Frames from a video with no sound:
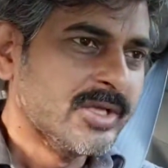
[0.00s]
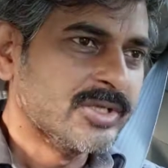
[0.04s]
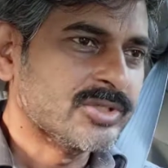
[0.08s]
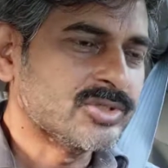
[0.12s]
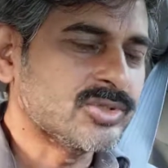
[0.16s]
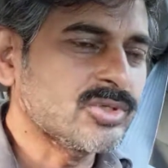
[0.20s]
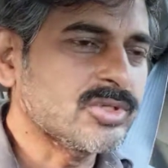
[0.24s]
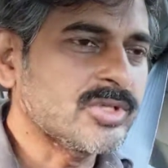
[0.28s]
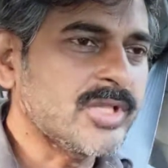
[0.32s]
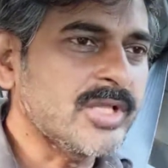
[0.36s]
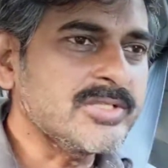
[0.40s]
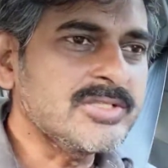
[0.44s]

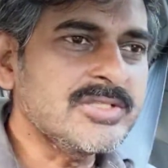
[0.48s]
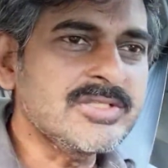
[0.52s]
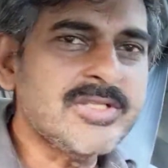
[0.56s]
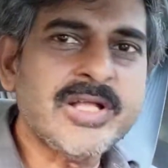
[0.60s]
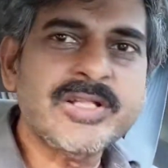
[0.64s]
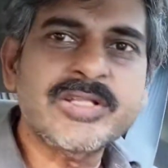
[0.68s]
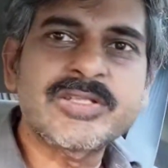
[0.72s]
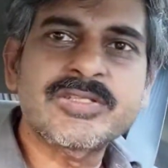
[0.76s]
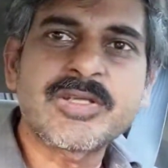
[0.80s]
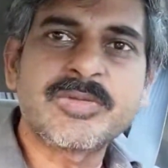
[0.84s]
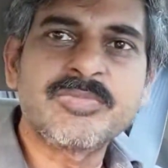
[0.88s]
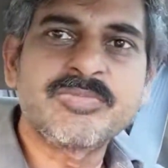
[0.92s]
So this
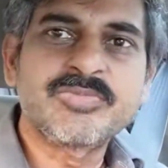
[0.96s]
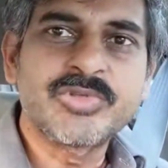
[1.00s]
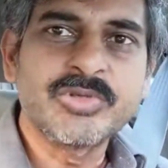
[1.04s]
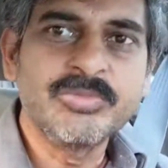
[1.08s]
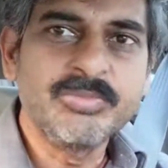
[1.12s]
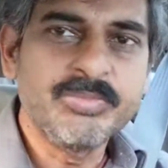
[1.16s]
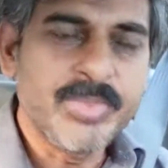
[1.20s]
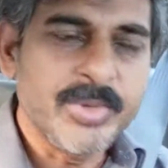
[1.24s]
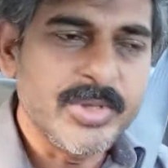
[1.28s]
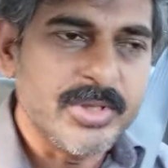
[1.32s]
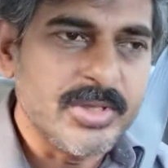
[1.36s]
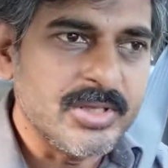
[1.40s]
is some
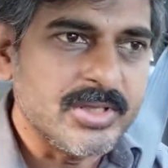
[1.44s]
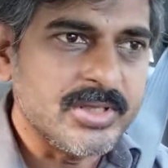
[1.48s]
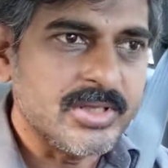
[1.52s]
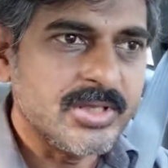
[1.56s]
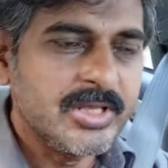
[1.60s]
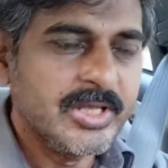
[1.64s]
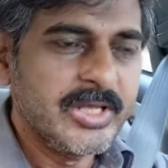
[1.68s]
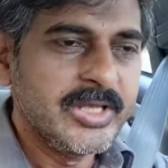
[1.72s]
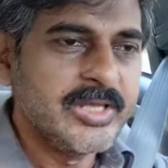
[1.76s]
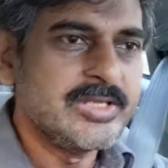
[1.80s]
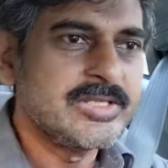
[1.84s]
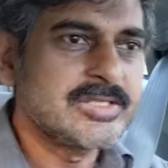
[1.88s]
simple
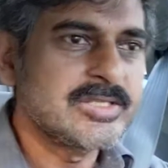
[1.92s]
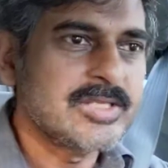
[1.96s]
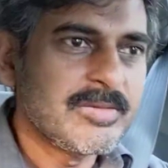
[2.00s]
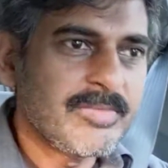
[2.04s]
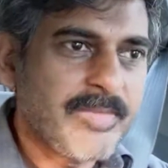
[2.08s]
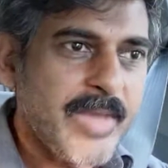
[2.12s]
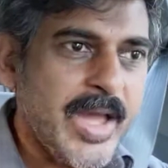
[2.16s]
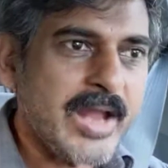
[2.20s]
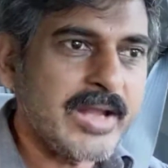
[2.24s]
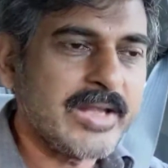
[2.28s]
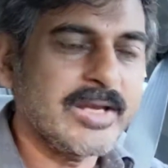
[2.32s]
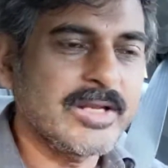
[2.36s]

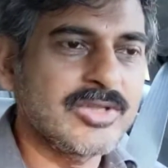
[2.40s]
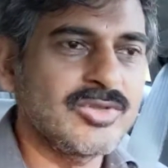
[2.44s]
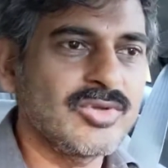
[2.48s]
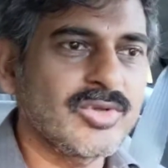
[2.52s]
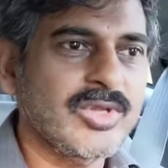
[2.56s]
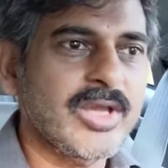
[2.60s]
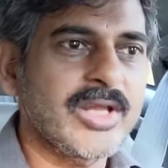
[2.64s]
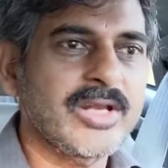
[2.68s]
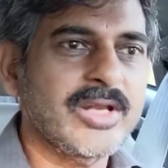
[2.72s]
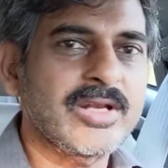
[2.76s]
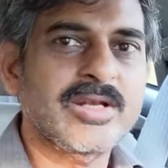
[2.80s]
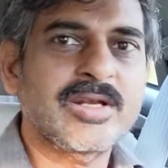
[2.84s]
schematic
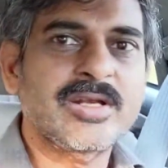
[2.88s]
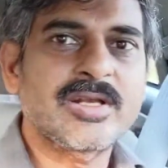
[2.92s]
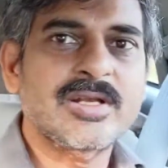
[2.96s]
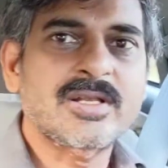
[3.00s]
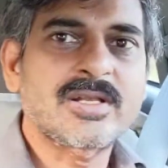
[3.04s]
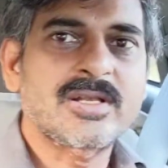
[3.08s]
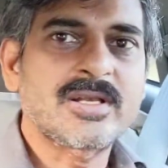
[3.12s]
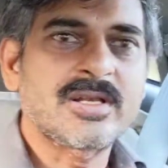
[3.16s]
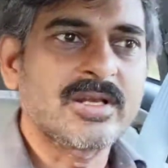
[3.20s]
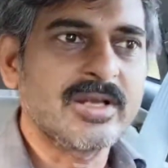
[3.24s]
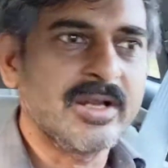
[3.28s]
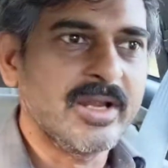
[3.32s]
you
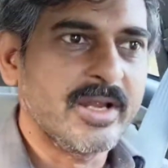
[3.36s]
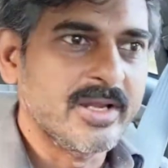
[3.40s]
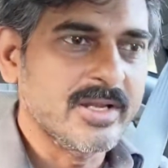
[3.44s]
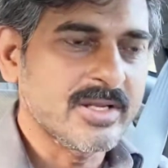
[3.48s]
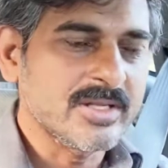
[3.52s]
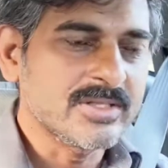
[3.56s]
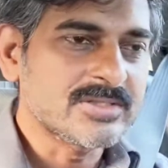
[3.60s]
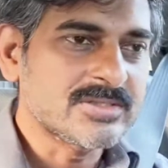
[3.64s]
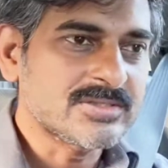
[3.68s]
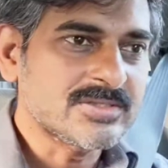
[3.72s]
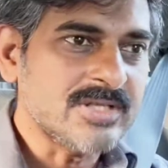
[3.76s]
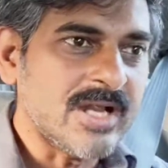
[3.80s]

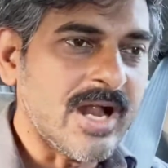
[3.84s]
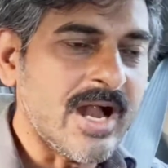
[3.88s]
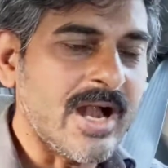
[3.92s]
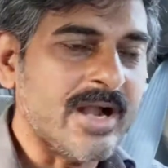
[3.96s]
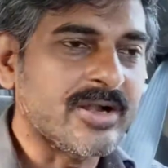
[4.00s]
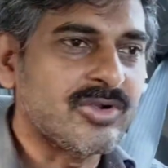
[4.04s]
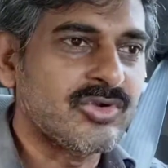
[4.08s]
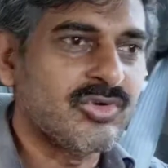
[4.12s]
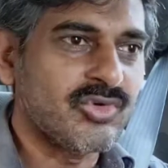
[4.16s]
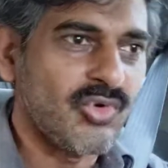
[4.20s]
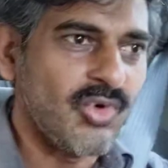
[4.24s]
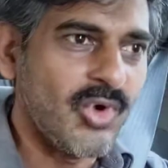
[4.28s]
can
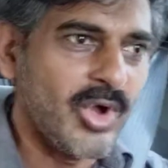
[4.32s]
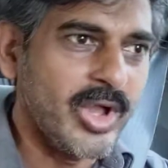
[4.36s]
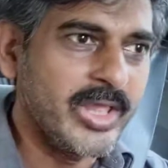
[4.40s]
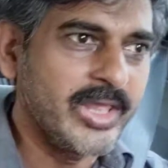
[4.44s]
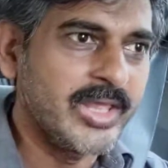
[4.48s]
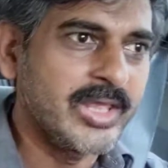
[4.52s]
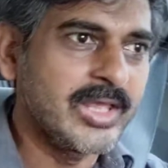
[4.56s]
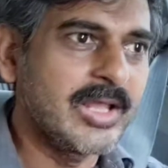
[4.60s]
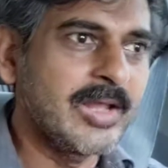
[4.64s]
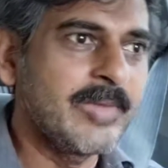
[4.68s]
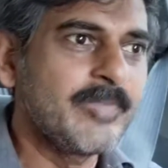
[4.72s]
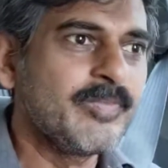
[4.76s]
start
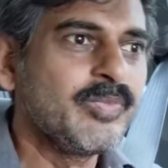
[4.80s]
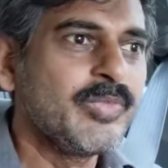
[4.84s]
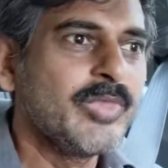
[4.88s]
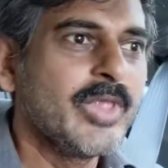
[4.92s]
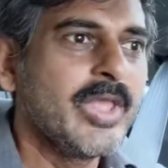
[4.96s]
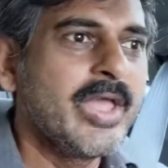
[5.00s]
drawing,